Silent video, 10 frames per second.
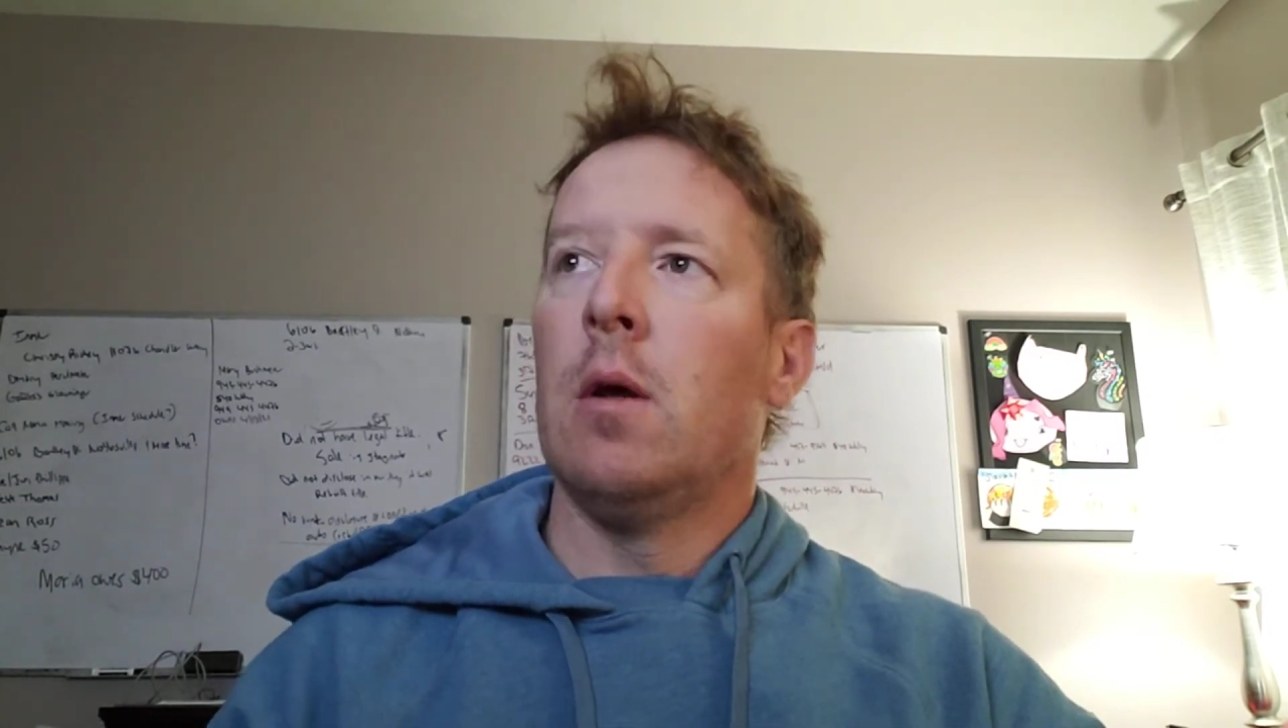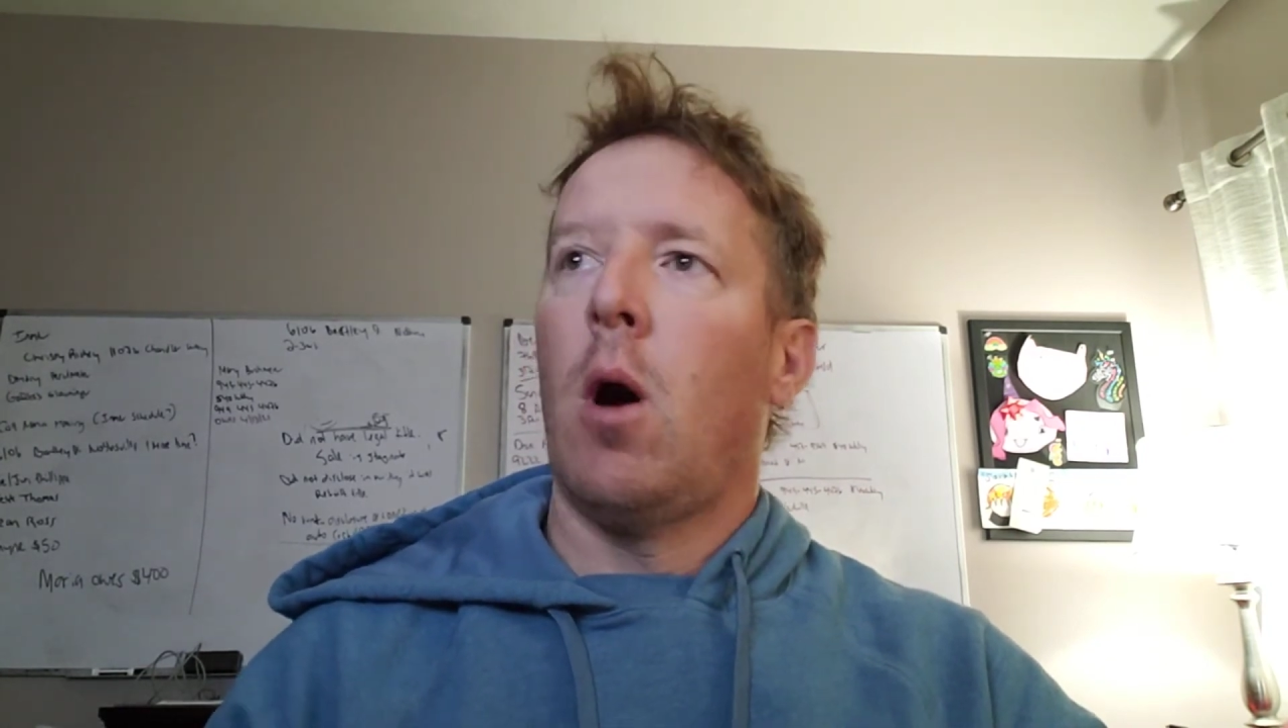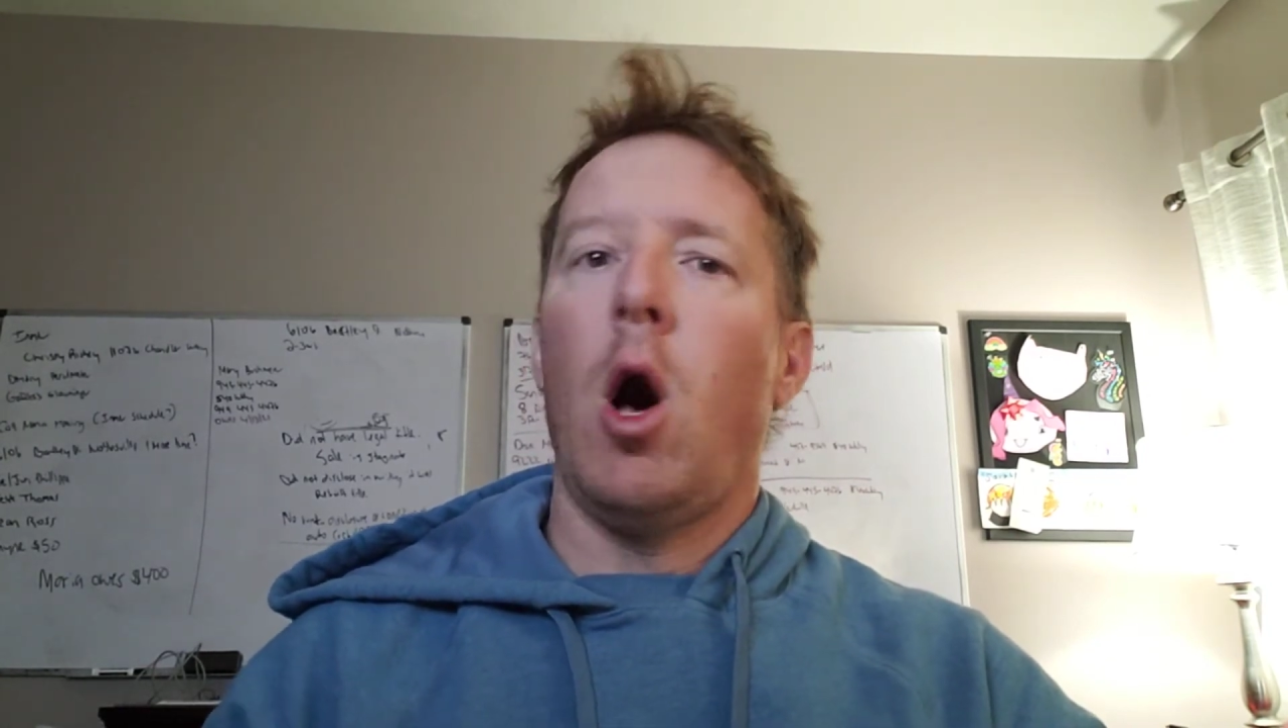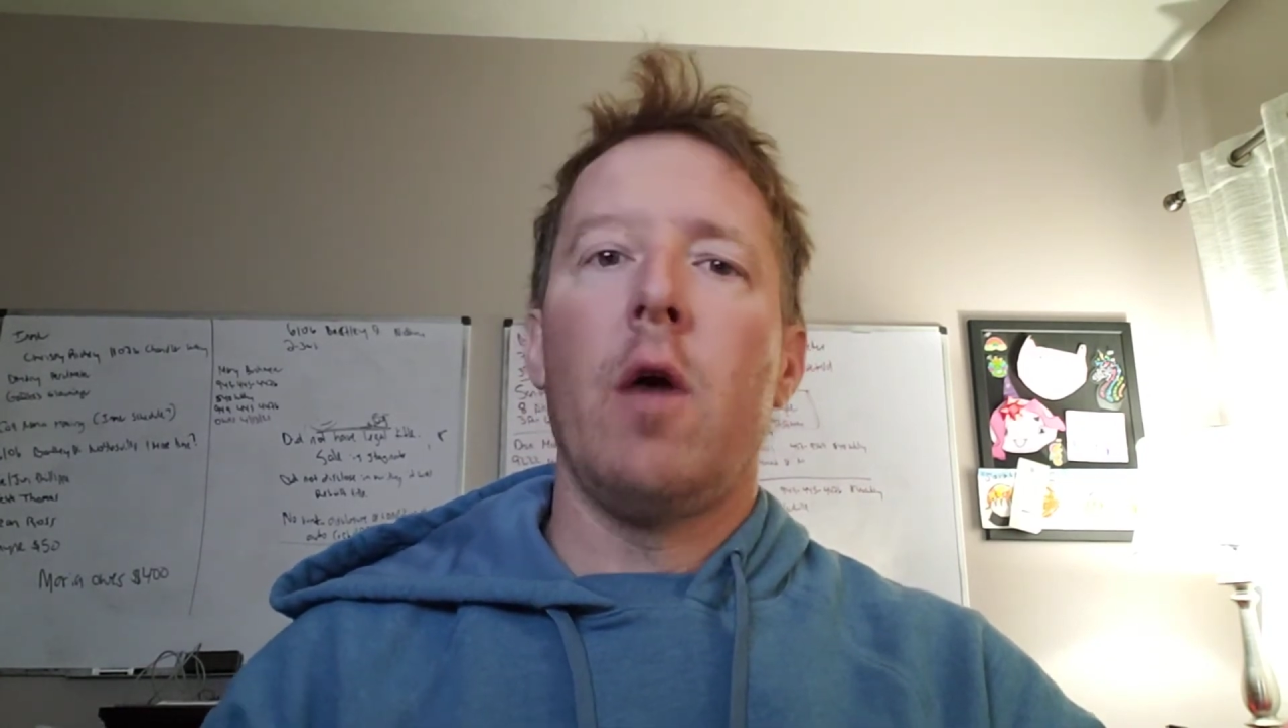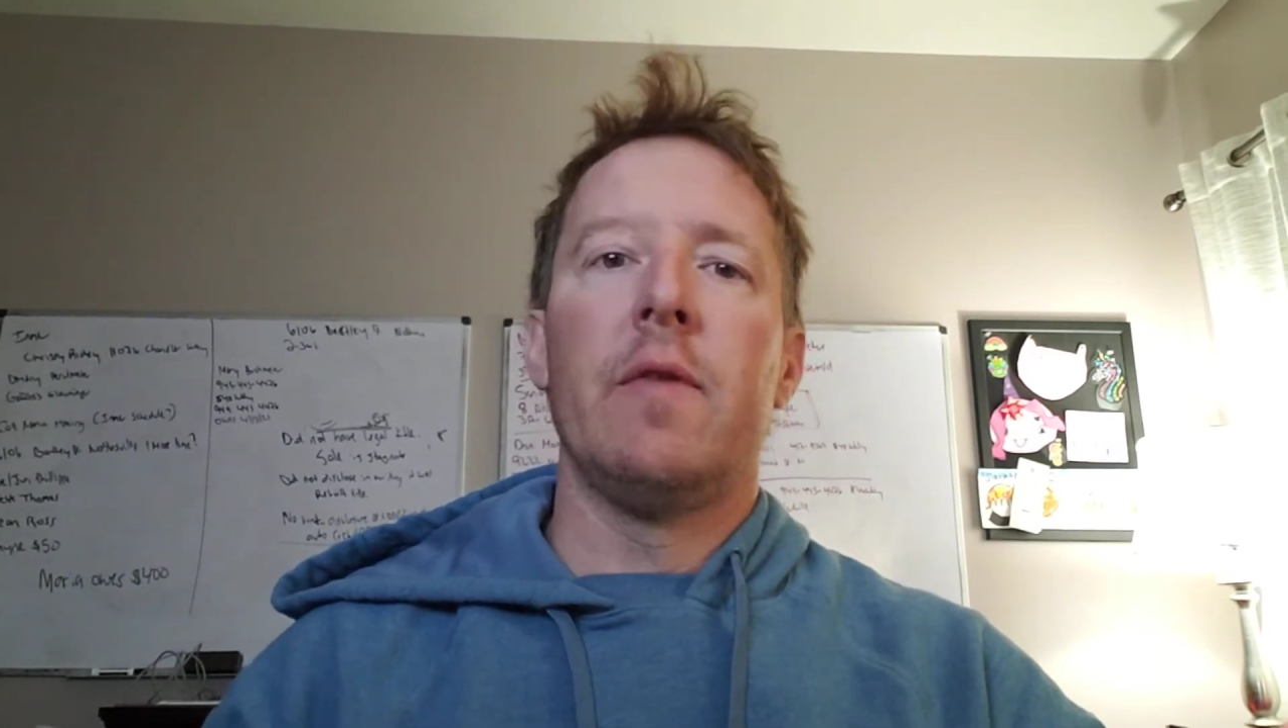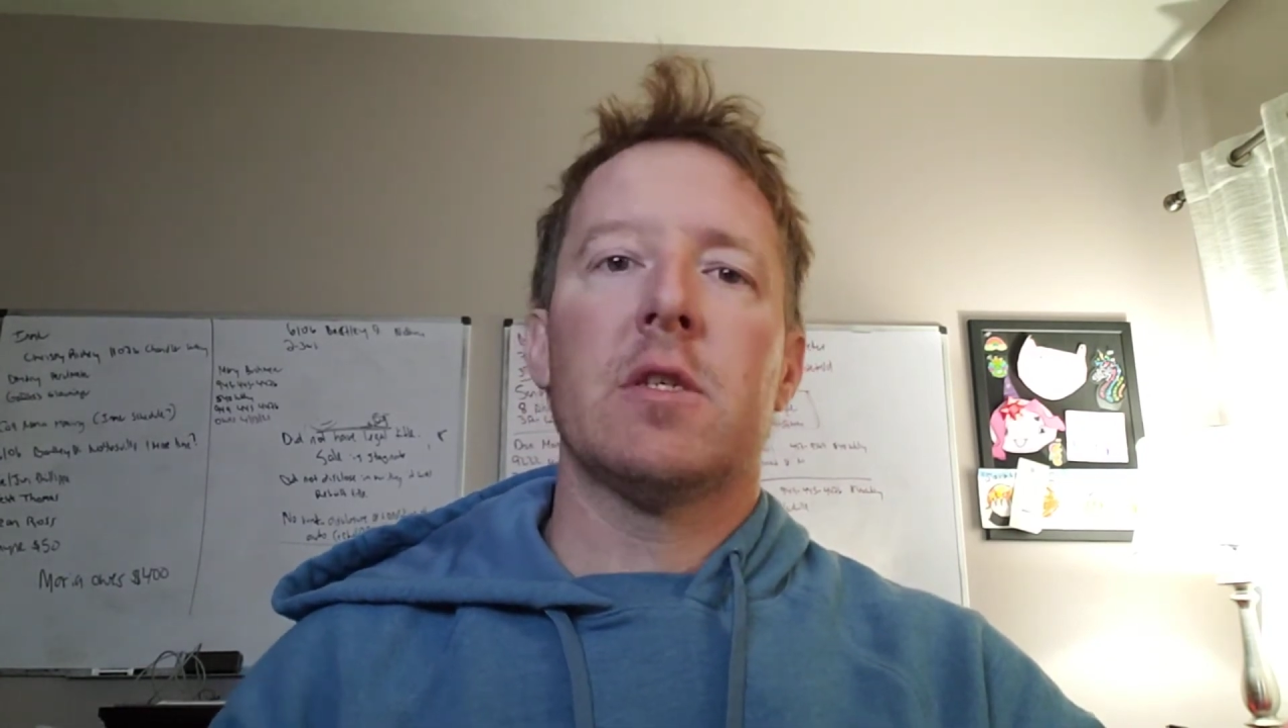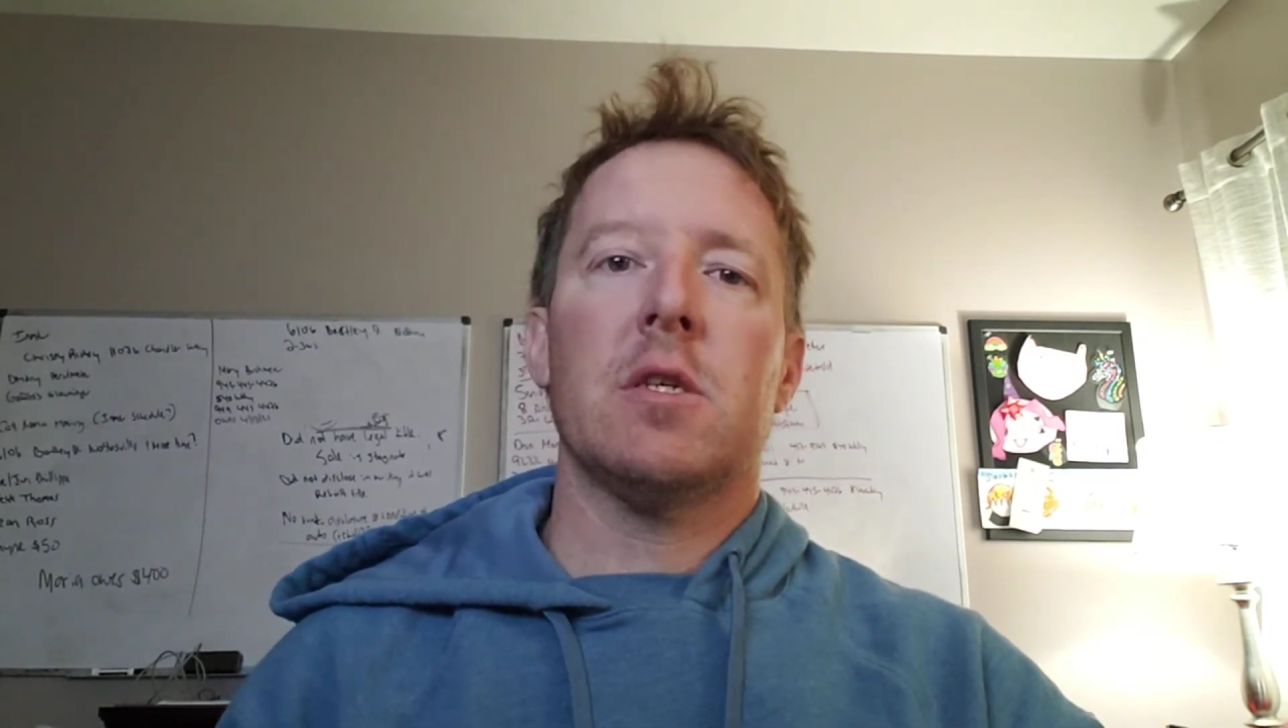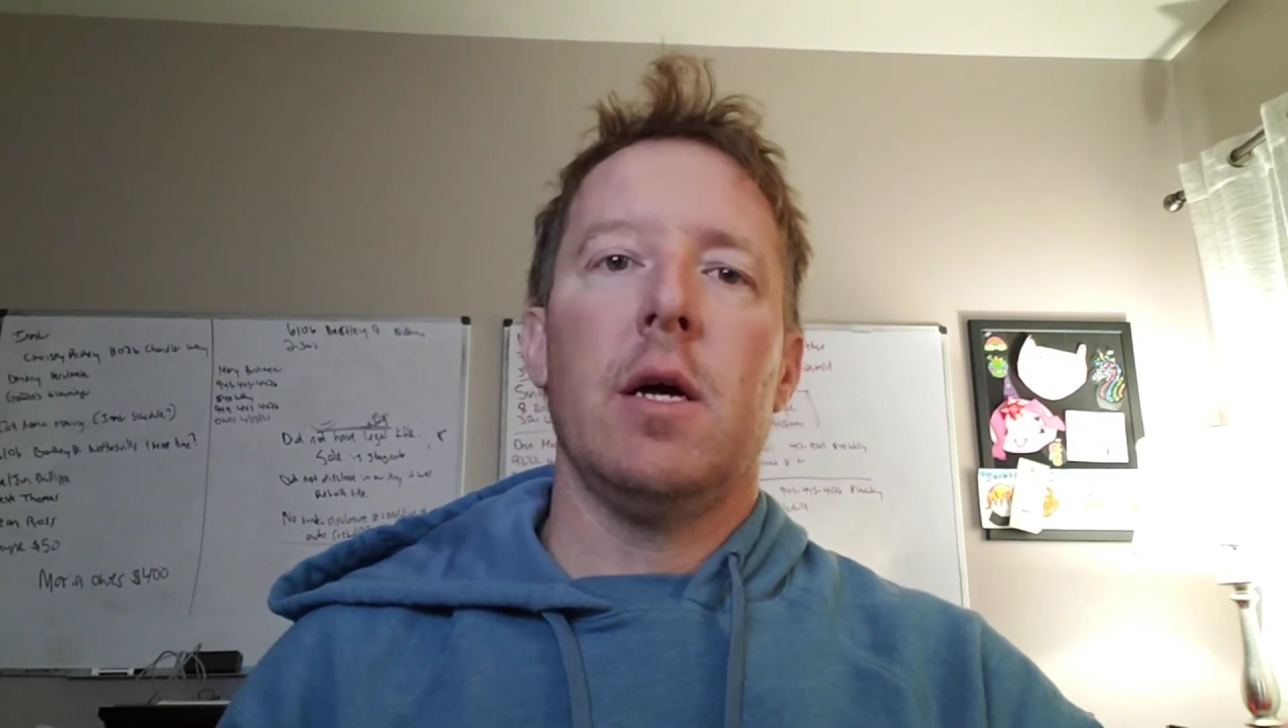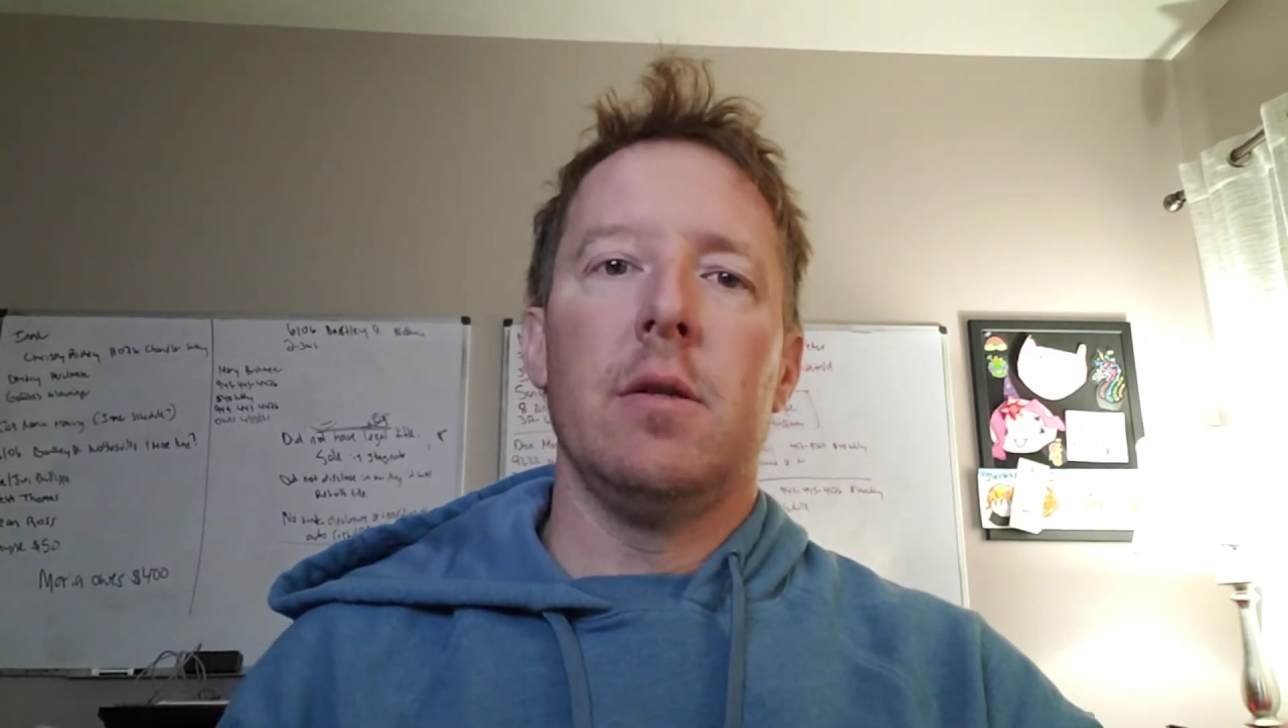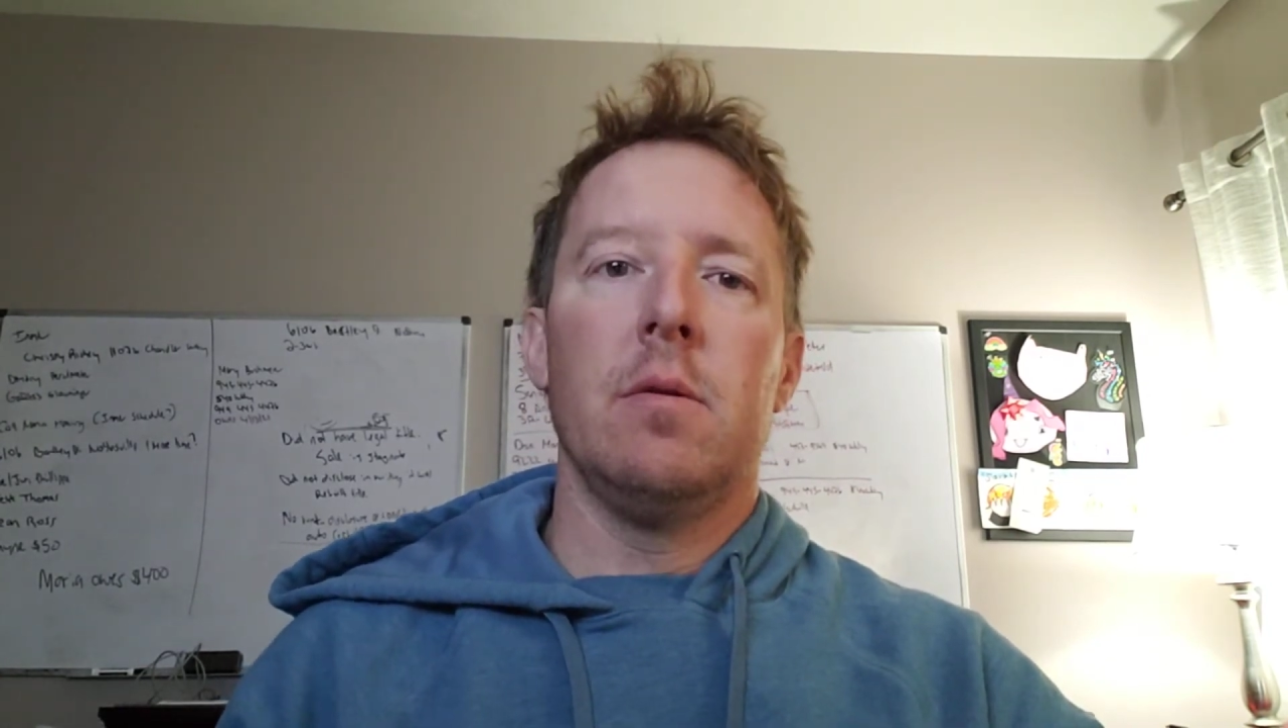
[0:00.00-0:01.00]
all of a
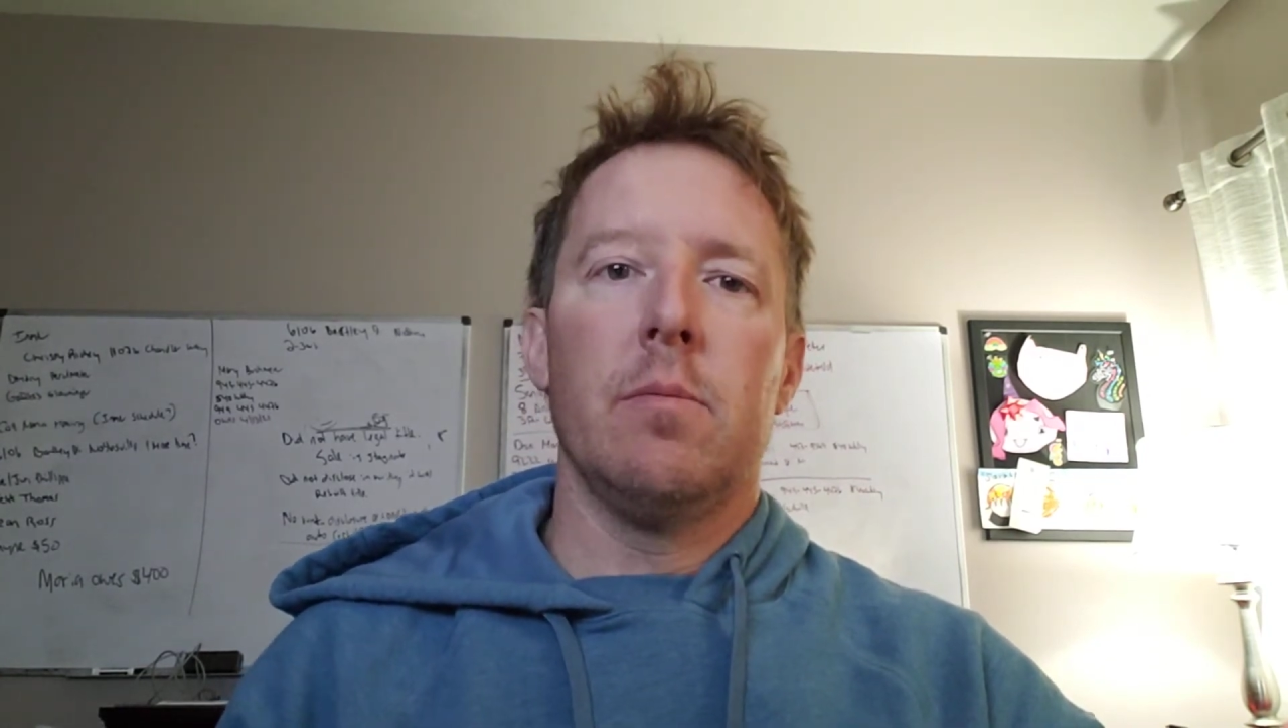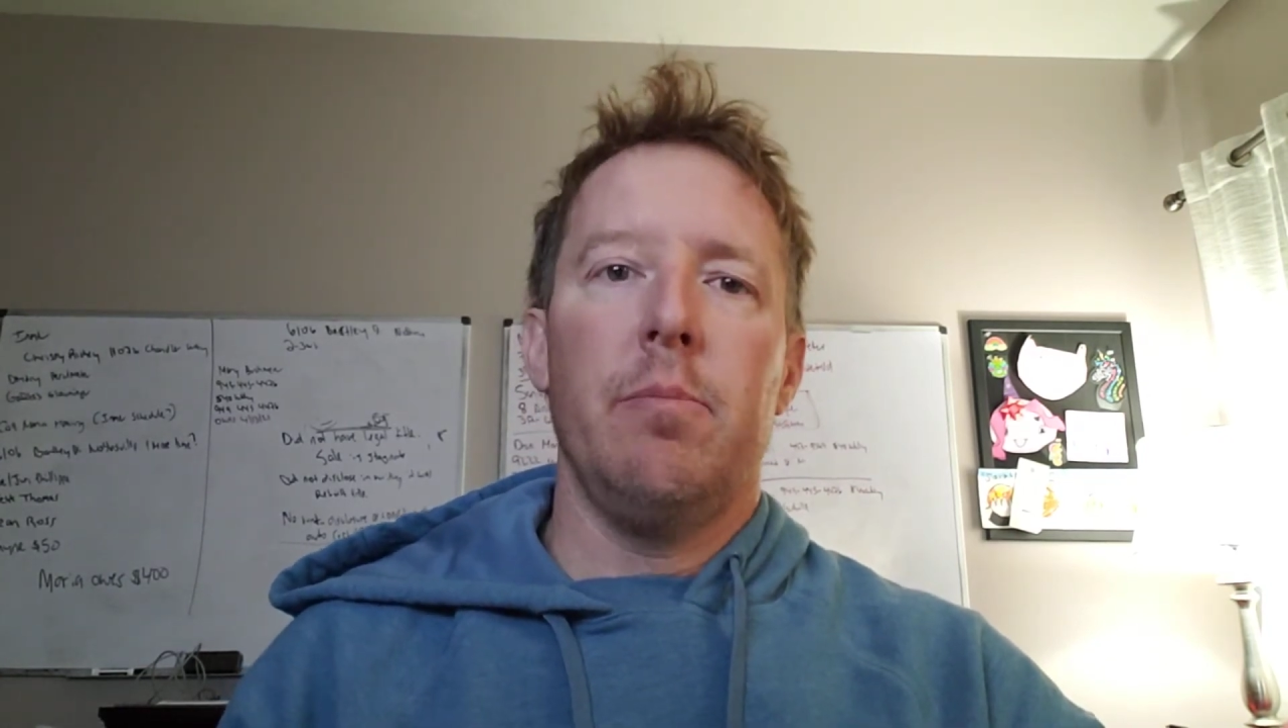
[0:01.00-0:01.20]
sudden,